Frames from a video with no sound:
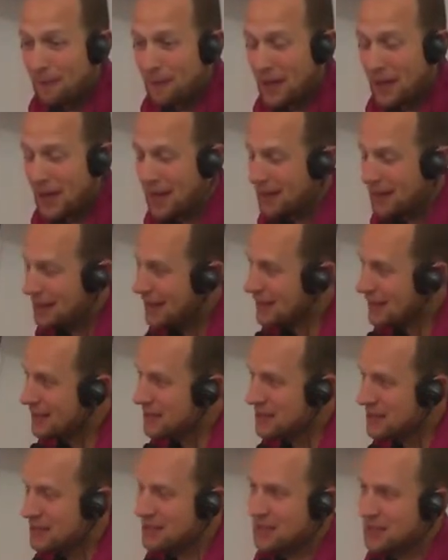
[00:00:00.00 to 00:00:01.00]
Man, that
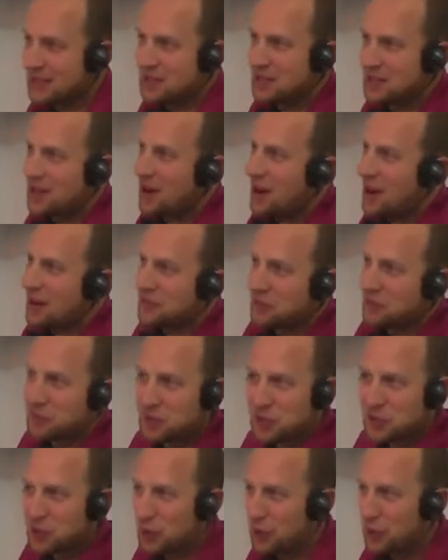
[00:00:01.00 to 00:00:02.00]
is such an awesome
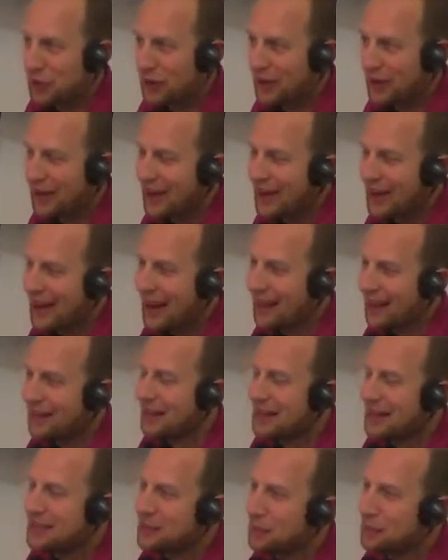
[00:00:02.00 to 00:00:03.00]
story. I'd
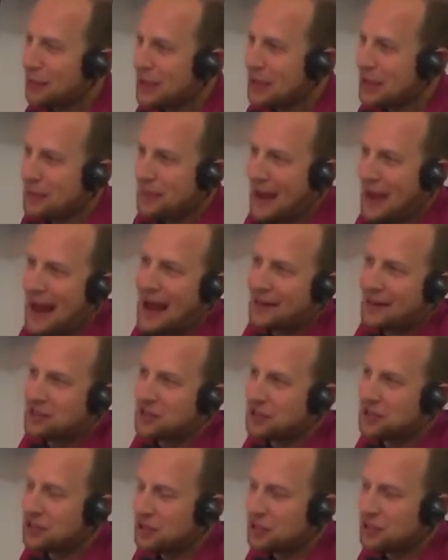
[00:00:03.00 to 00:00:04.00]
like to bring you back
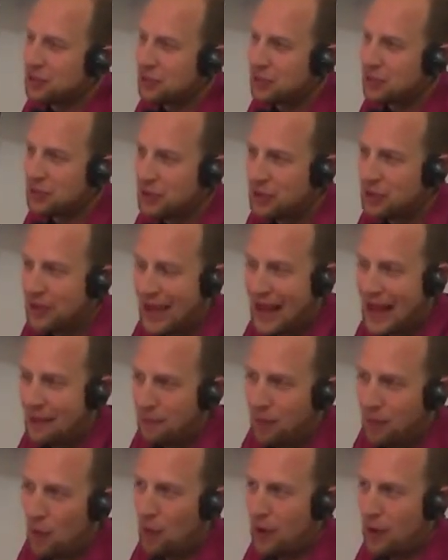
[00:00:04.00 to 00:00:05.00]
just to
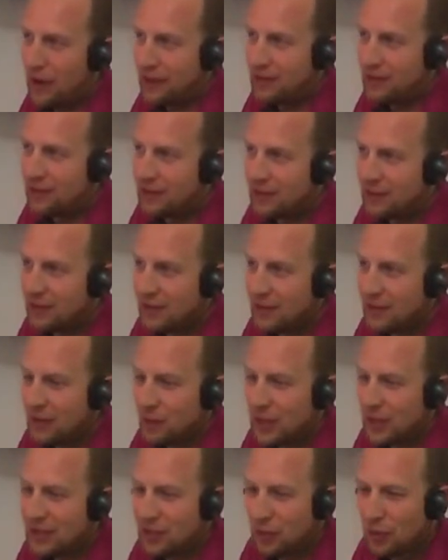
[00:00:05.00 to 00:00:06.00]
that point
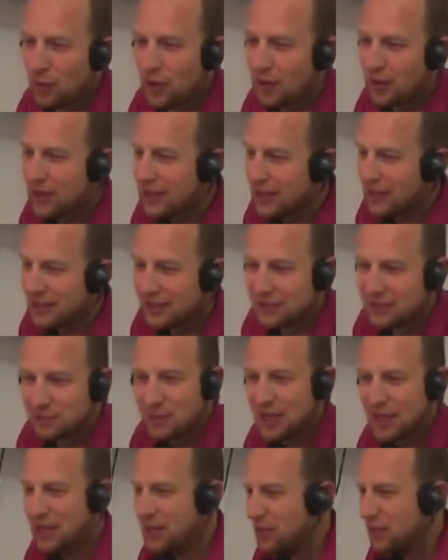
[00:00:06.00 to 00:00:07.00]
when you're working in this
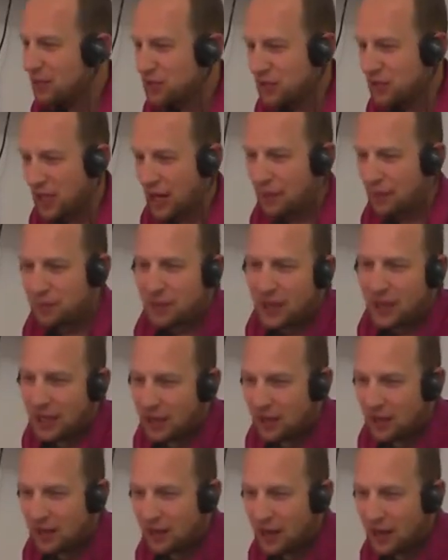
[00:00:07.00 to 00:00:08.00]
big, huge
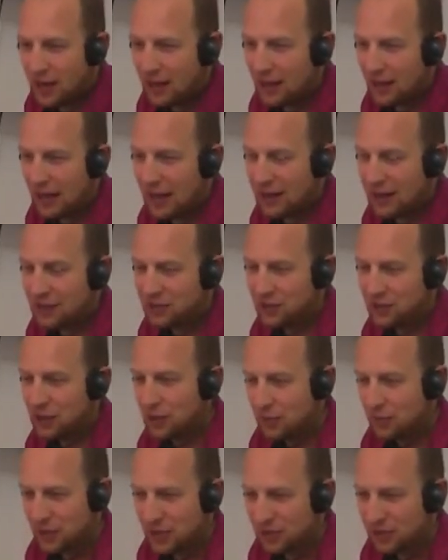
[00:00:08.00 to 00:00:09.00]
company. I'd
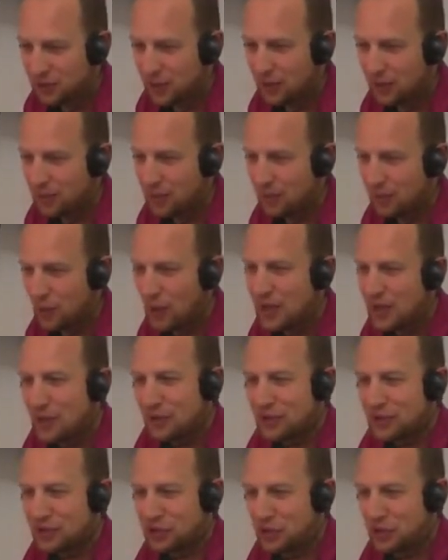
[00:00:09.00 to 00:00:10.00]
assume just from what
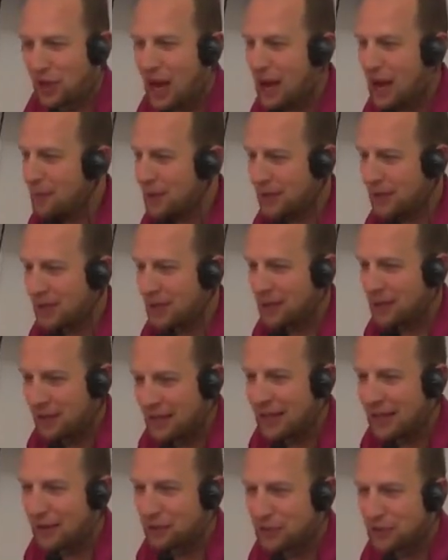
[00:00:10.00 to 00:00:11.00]
you're describing
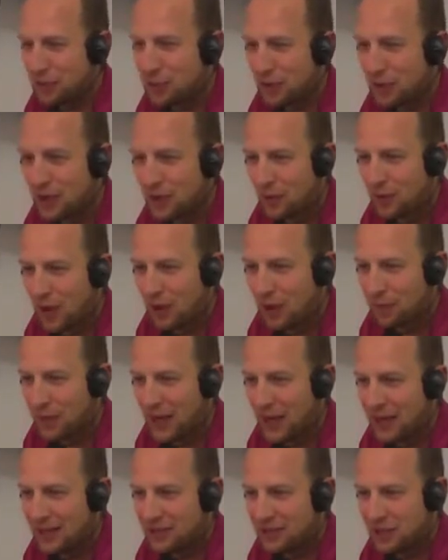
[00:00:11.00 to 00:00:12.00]
that it was a pretty well
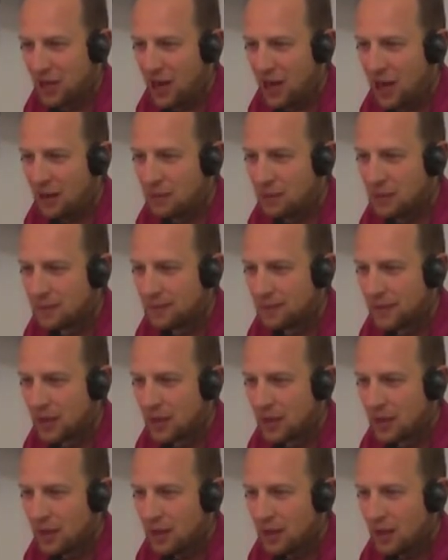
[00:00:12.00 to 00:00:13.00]
paid job.
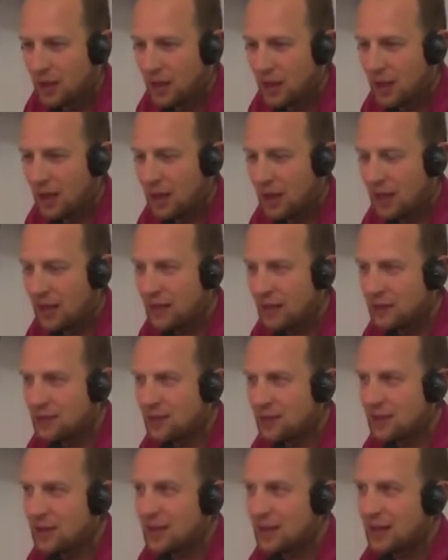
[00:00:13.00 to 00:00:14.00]

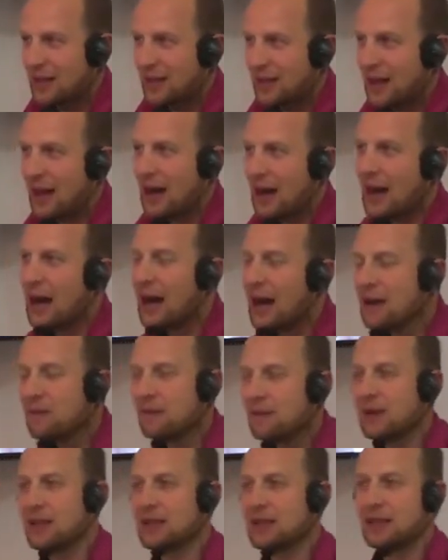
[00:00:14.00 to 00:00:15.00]
And I
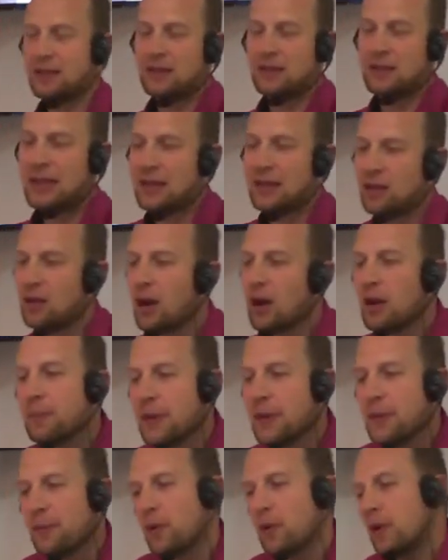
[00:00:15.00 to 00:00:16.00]
find that like a lot of
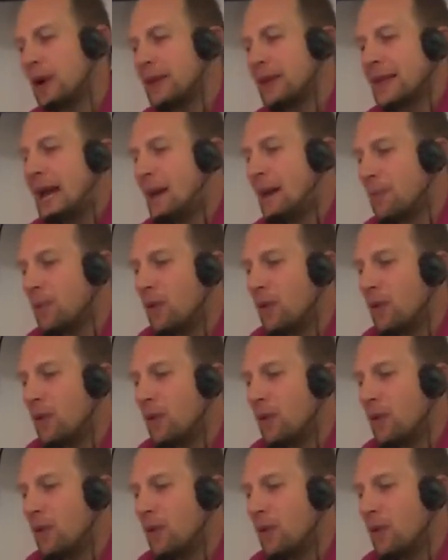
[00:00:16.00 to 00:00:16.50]
people are at that